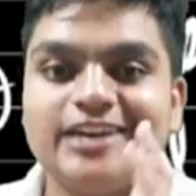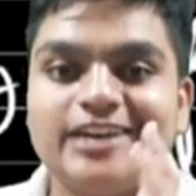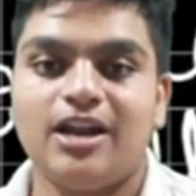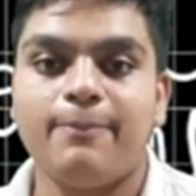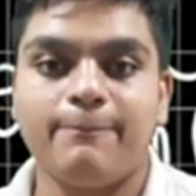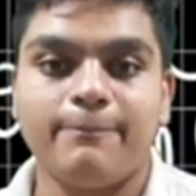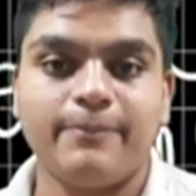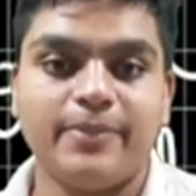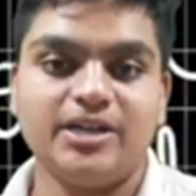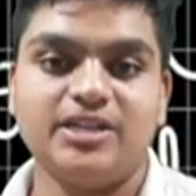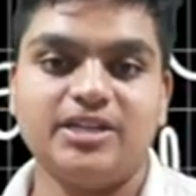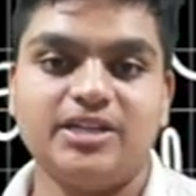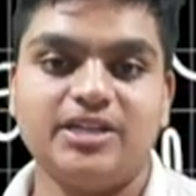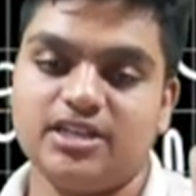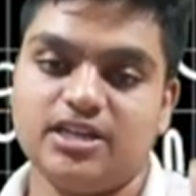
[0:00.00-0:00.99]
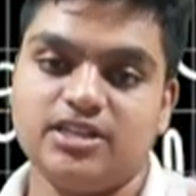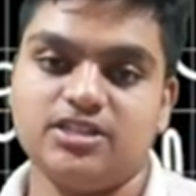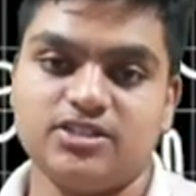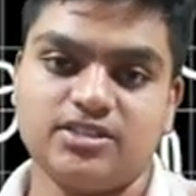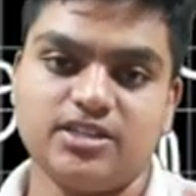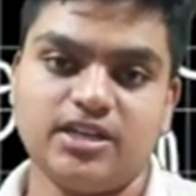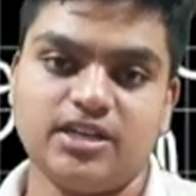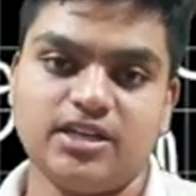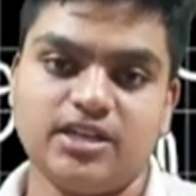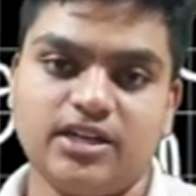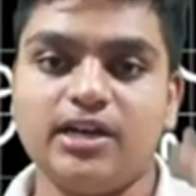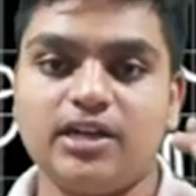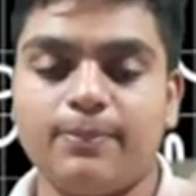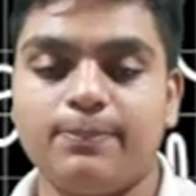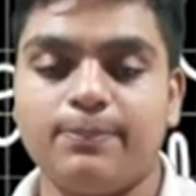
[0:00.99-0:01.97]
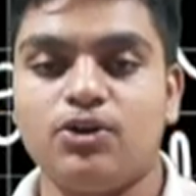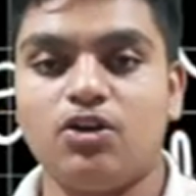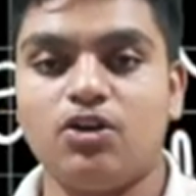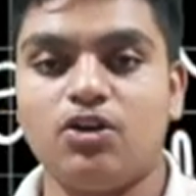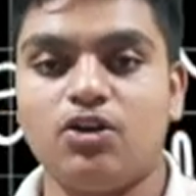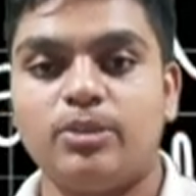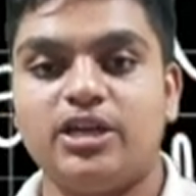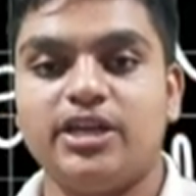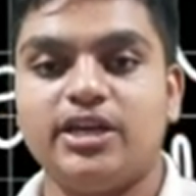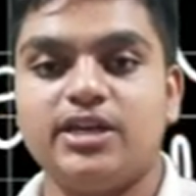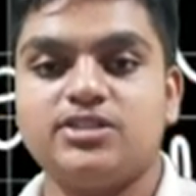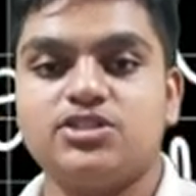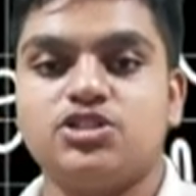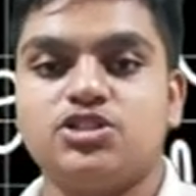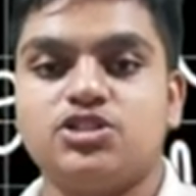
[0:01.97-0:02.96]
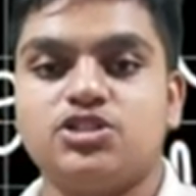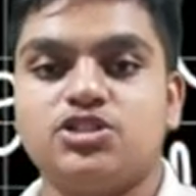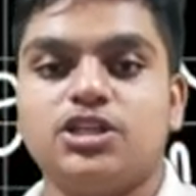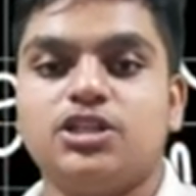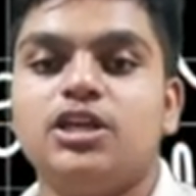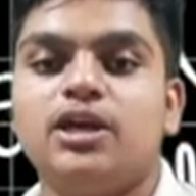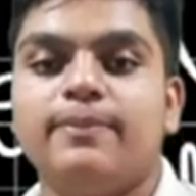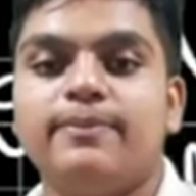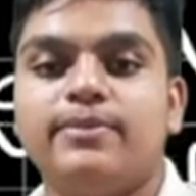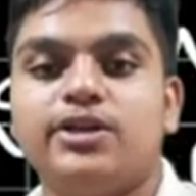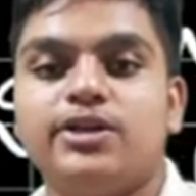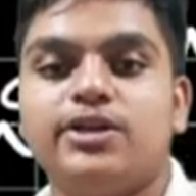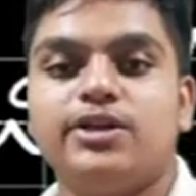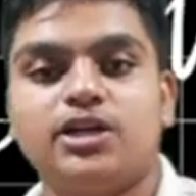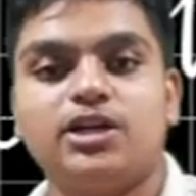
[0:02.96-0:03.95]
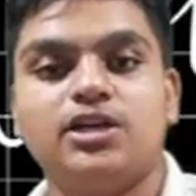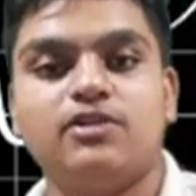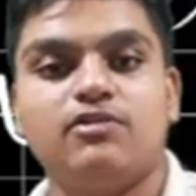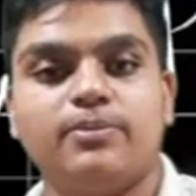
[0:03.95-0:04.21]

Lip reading: development stages. There are couple of millions during the embryonical